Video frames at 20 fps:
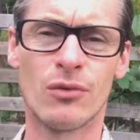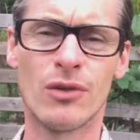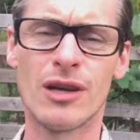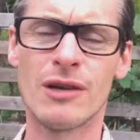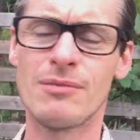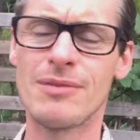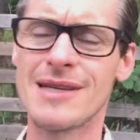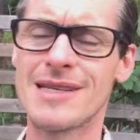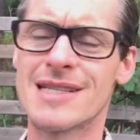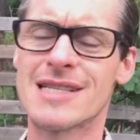We
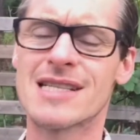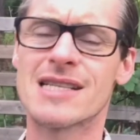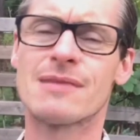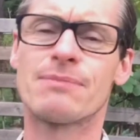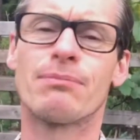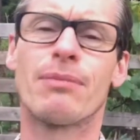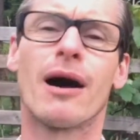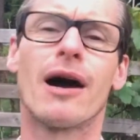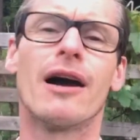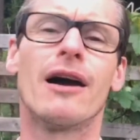can be
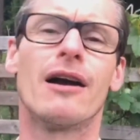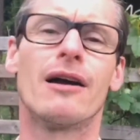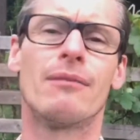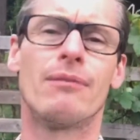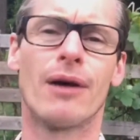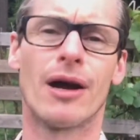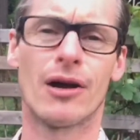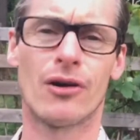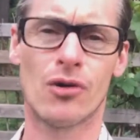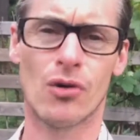inspired
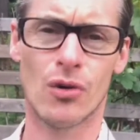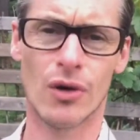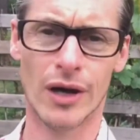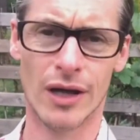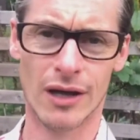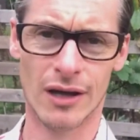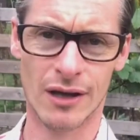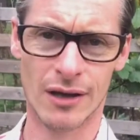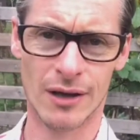by Roy